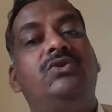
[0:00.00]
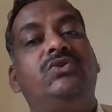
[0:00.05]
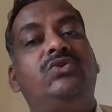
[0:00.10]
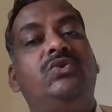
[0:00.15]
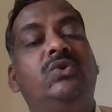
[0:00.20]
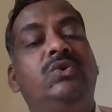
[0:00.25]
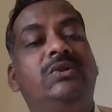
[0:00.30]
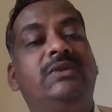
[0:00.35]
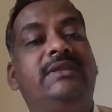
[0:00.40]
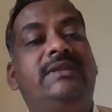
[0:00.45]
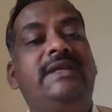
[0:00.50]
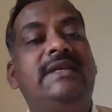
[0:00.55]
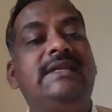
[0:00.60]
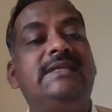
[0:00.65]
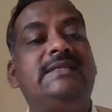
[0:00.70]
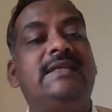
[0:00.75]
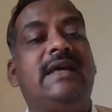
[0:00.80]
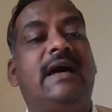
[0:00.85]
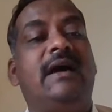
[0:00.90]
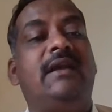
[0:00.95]
So
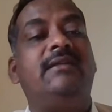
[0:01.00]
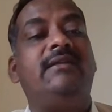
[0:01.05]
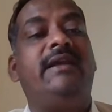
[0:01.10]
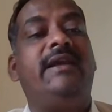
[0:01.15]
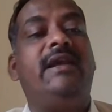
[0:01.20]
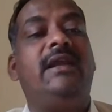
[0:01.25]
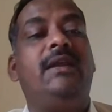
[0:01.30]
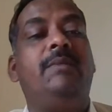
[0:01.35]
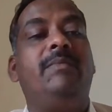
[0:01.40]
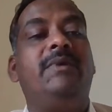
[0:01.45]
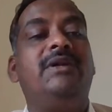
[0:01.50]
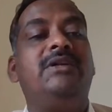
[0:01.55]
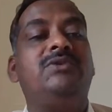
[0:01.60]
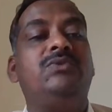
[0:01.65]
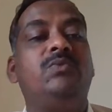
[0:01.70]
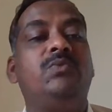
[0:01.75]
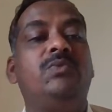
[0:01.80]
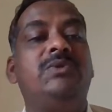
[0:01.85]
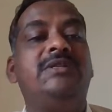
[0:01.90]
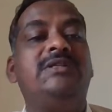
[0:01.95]
these are the
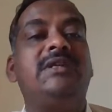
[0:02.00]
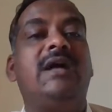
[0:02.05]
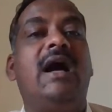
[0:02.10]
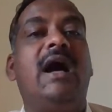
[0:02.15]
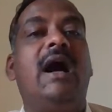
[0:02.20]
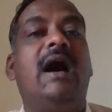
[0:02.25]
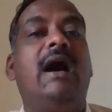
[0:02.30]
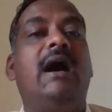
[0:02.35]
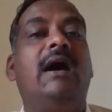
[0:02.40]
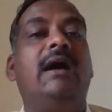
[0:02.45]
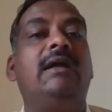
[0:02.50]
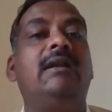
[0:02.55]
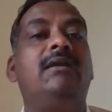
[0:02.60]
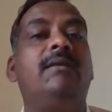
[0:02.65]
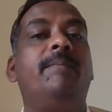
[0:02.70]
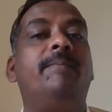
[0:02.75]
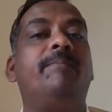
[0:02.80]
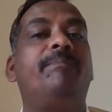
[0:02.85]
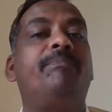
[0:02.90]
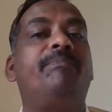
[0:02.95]
elements which are
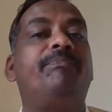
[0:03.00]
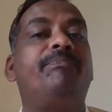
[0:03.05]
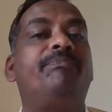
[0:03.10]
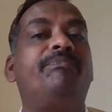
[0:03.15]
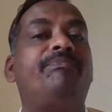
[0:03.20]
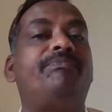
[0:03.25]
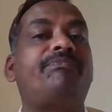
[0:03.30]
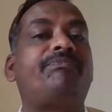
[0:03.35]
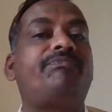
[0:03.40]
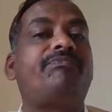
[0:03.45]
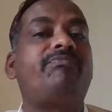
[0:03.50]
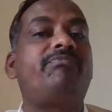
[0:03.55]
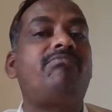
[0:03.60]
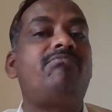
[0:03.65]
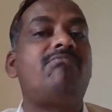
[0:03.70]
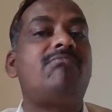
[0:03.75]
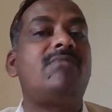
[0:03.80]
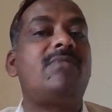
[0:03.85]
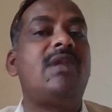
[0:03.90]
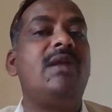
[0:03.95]

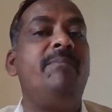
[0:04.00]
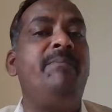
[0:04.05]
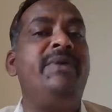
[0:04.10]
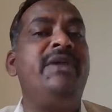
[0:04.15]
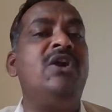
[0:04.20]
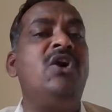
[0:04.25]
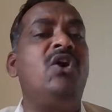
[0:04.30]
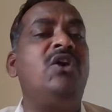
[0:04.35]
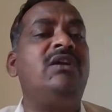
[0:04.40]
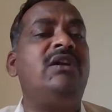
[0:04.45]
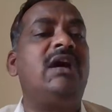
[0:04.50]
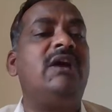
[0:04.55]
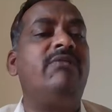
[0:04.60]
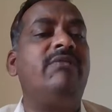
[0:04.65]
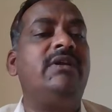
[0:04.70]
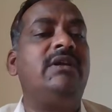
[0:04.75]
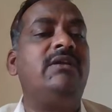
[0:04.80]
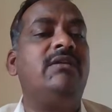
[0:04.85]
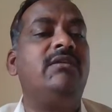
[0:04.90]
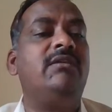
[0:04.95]
beyond
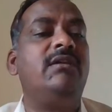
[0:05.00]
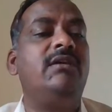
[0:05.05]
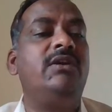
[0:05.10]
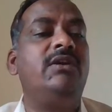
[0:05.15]
our,